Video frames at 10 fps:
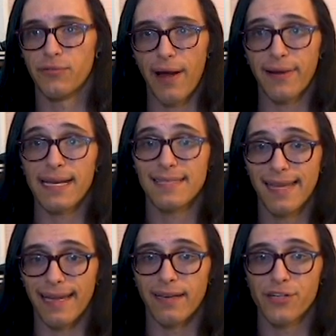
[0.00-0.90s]
surrounding his
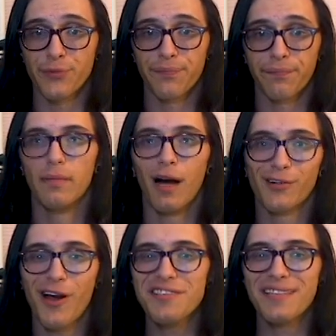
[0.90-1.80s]
lineage.
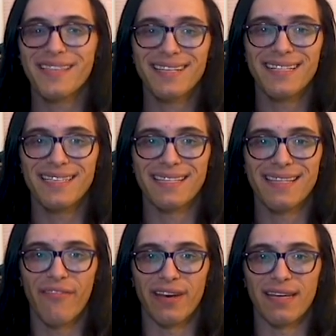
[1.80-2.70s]
Across the 60s and
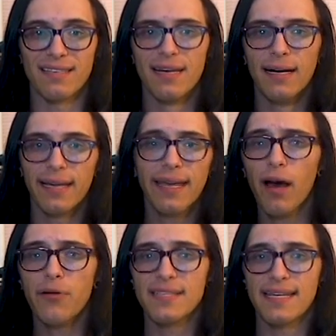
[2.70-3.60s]
70s,
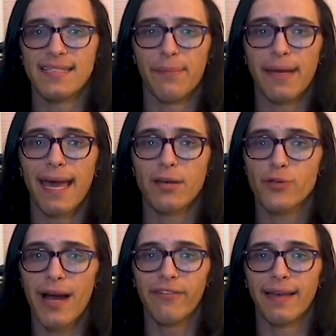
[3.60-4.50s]
Higaonna-sensei began
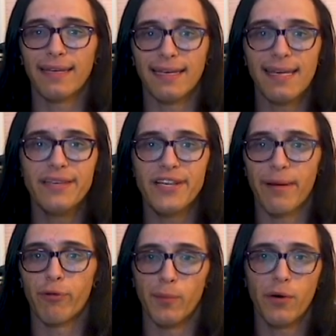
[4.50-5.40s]
traveling to teach
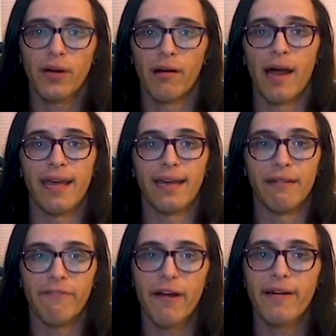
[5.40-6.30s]
and promote karate
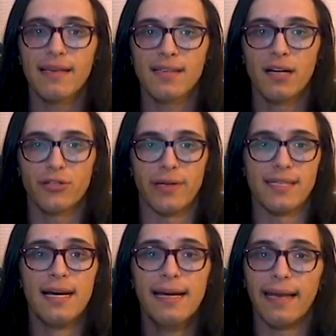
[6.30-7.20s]
in various
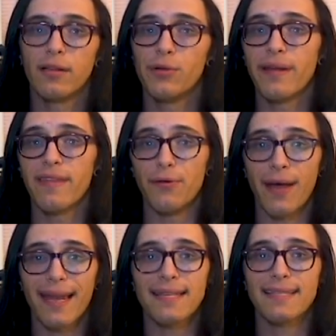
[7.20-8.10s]
countries, including the
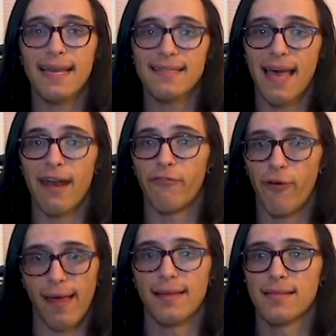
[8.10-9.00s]
United States and
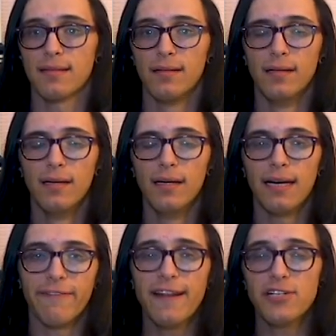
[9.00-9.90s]
France.
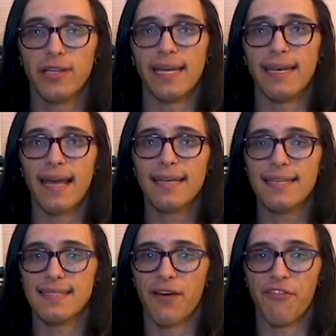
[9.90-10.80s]
Eventually, in
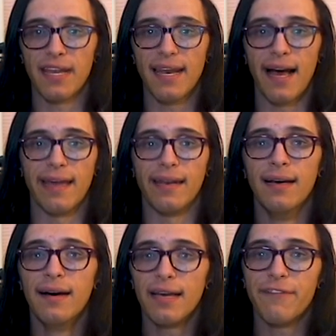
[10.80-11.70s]
1979,
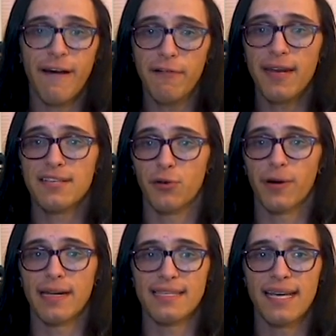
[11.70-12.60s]
he founded his
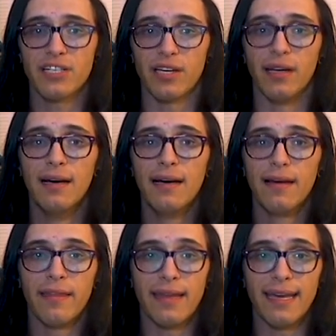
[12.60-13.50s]
organization,
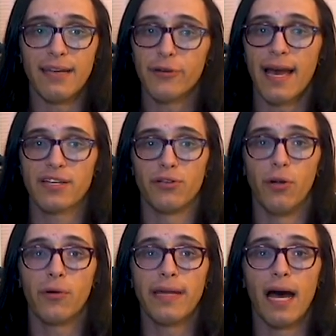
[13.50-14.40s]
the
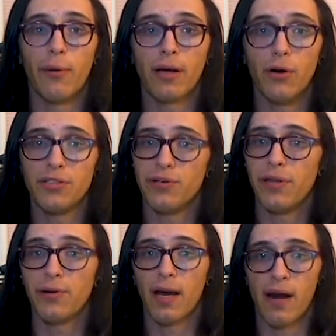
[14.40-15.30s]
International Okinawa
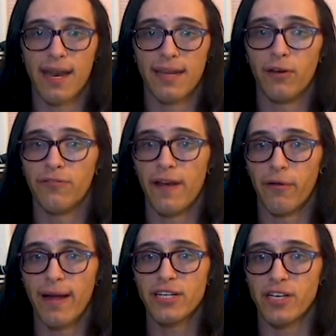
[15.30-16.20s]
Goju-Ryu Karate-Do
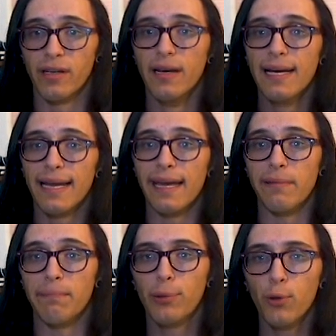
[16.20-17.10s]
Federation,
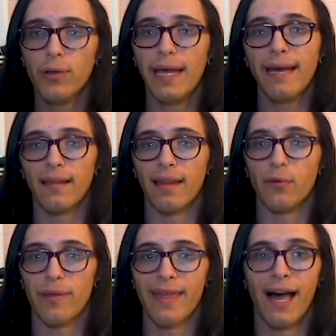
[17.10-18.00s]
in Poole,
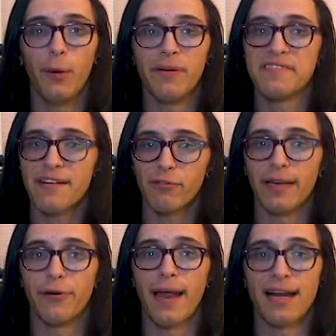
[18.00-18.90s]
England, with the help of several
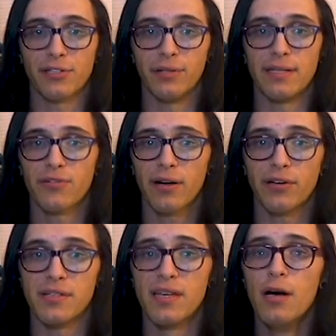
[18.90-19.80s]
international
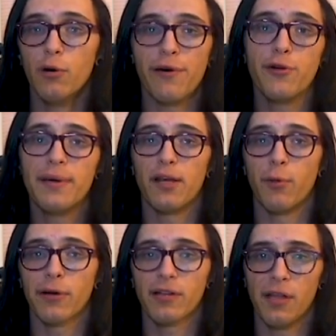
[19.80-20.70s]
instructors with whom he had
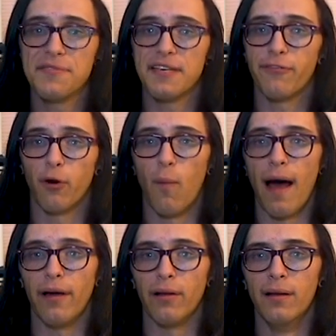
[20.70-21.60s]
worked closely for a
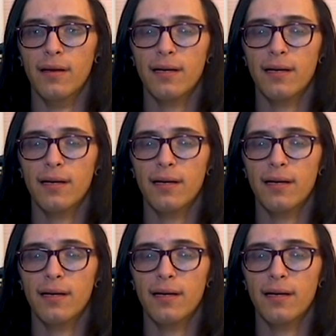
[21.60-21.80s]
while.